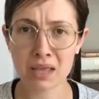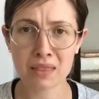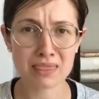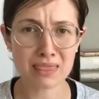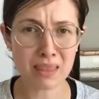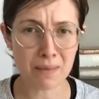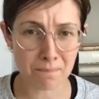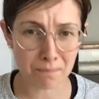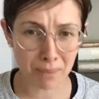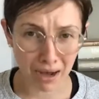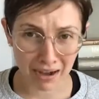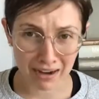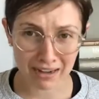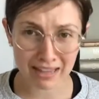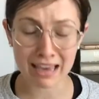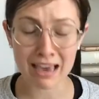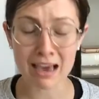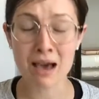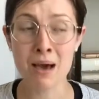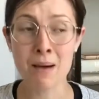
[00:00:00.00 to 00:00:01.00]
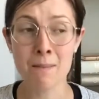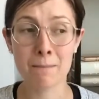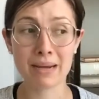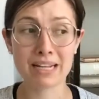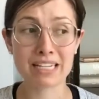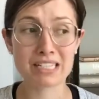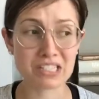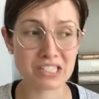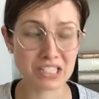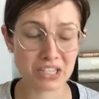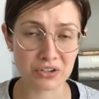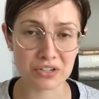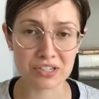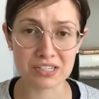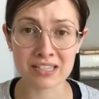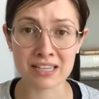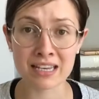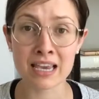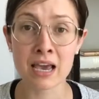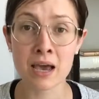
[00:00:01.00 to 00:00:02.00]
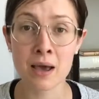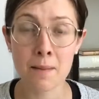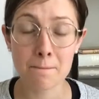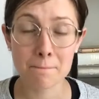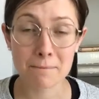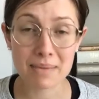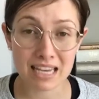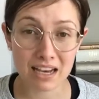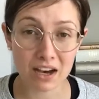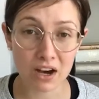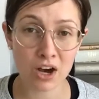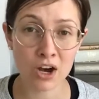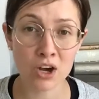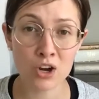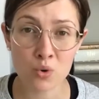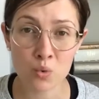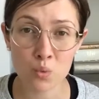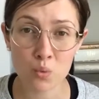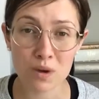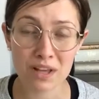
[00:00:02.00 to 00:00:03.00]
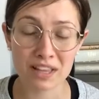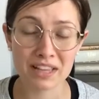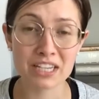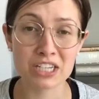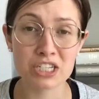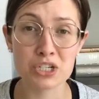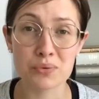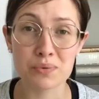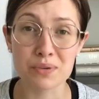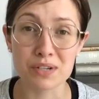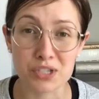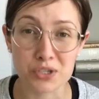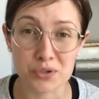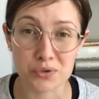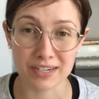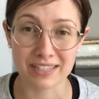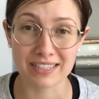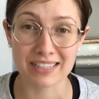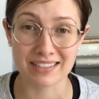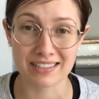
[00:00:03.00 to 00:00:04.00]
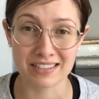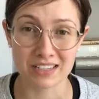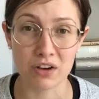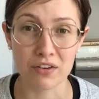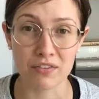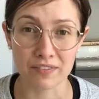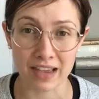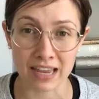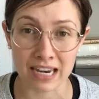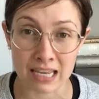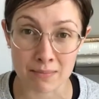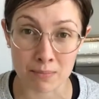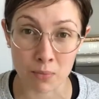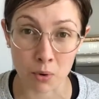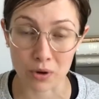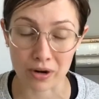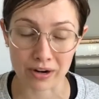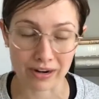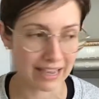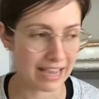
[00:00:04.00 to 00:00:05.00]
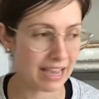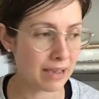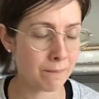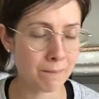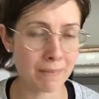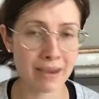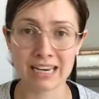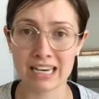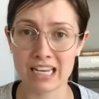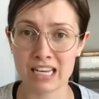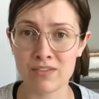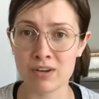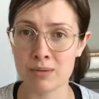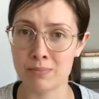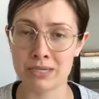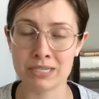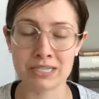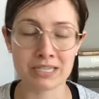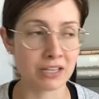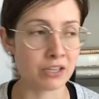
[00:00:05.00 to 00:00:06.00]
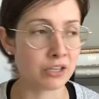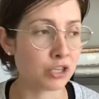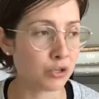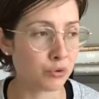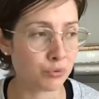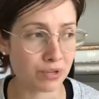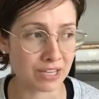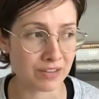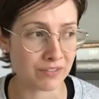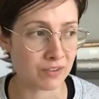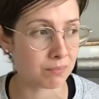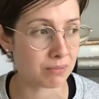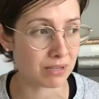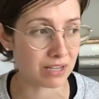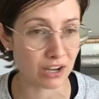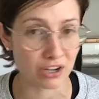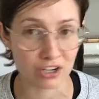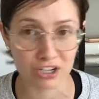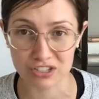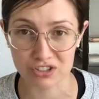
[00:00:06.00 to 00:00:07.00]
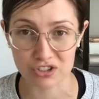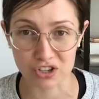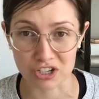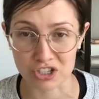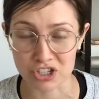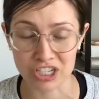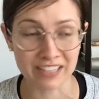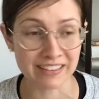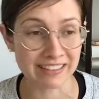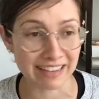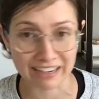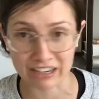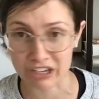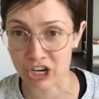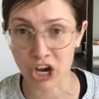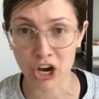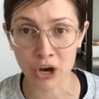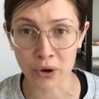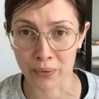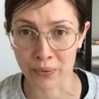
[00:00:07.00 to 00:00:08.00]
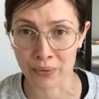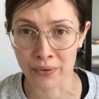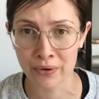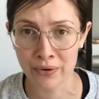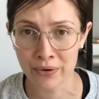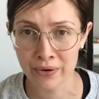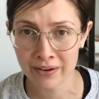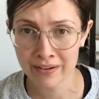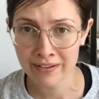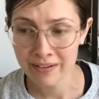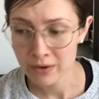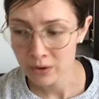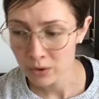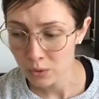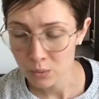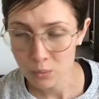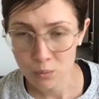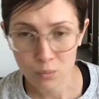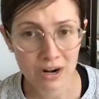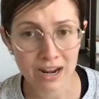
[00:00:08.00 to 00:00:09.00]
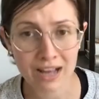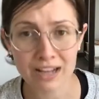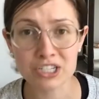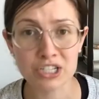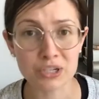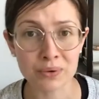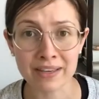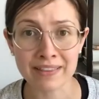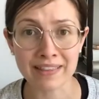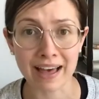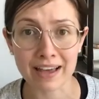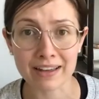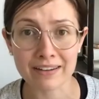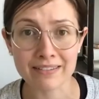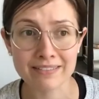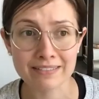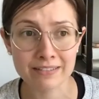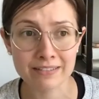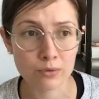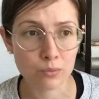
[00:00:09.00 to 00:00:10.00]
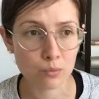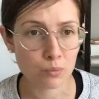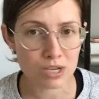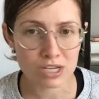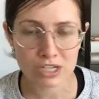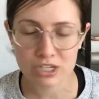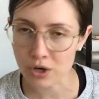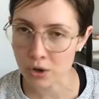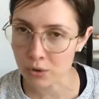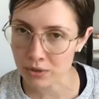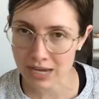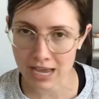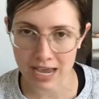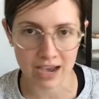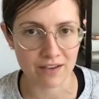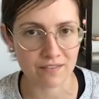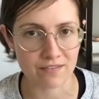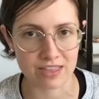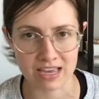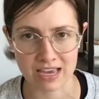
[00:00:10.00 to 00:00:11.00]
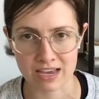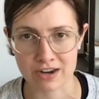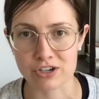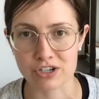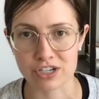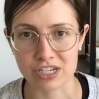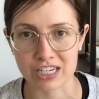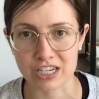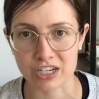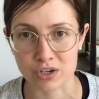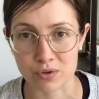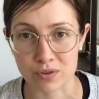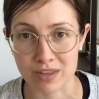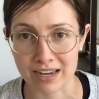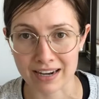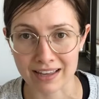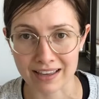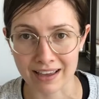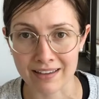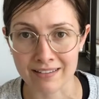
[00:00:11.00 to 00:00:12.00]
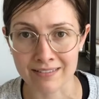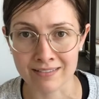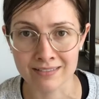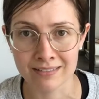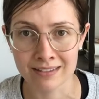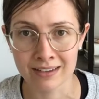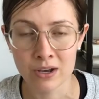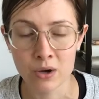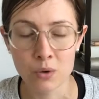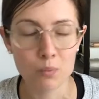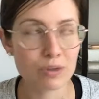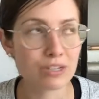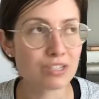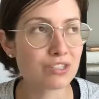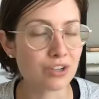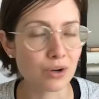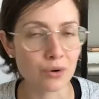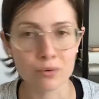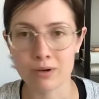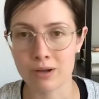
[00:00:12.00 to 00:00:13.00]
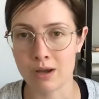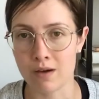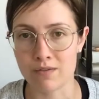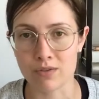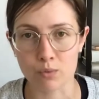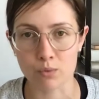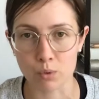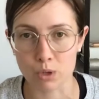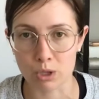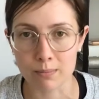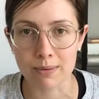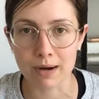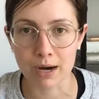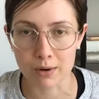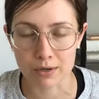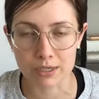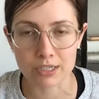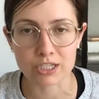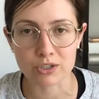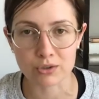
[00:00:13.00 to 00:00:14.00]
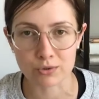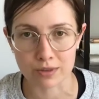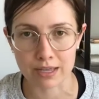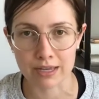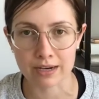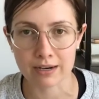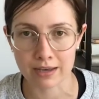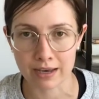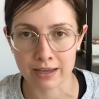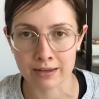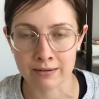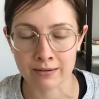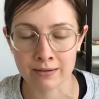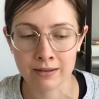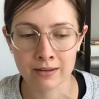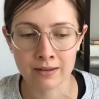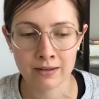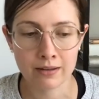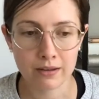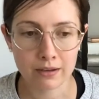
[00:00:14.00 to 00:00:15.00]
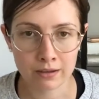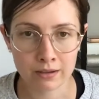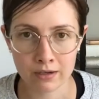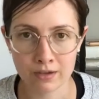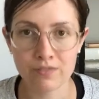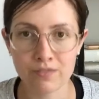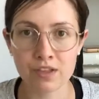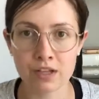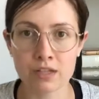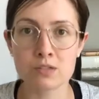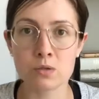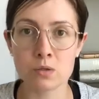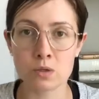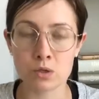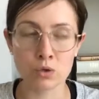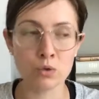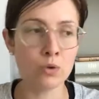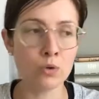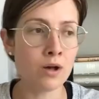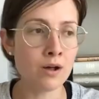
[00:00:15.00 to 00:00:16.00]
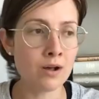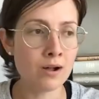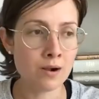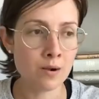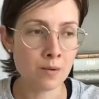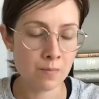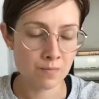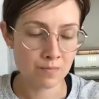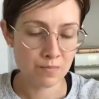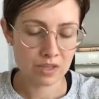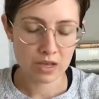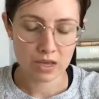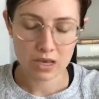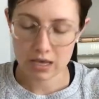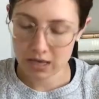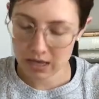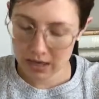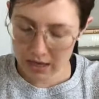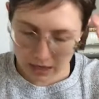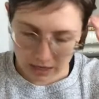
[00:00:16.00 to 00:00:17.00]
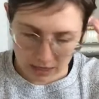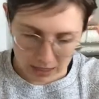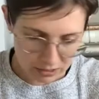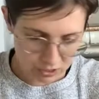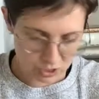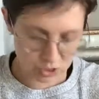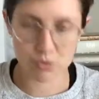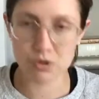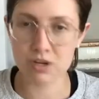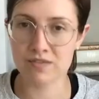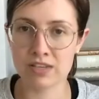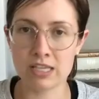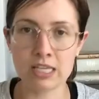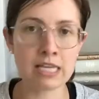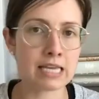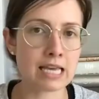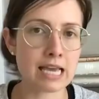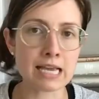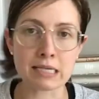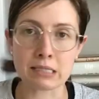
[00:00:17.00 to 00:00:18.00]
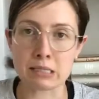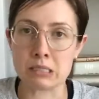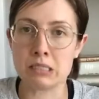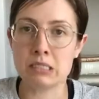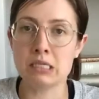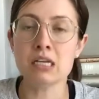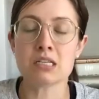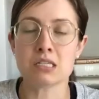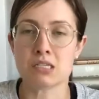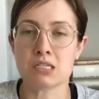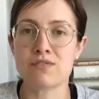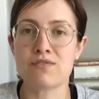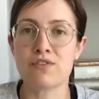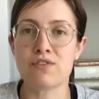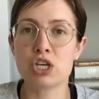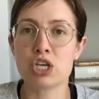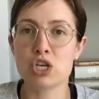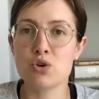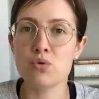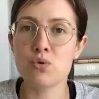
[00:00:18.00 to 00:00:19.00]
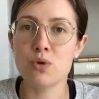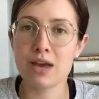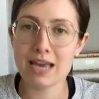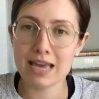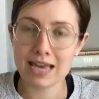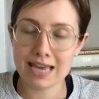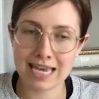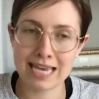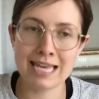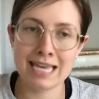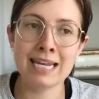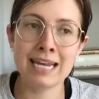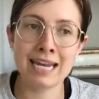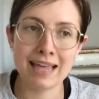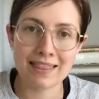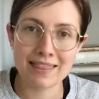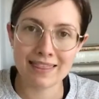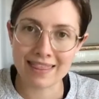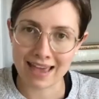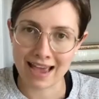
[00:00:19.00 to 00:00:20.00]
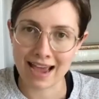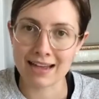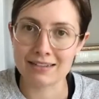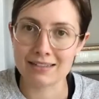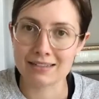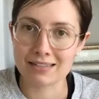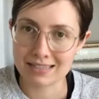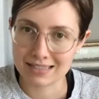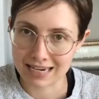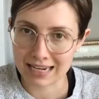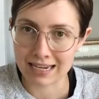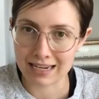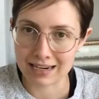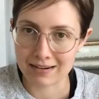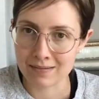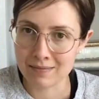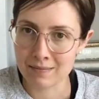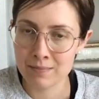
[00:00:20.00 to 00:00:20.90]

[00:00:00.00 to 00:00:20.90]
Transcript: The body might seriously be unwilling to restrict itself anymore. It might even be telling you, even beyond exhaustion, like, no, we're not doing that. We don't have the energy to do that again. We don't have the willpower to do that again. And if that's you, intuitive eating exists for you in that state.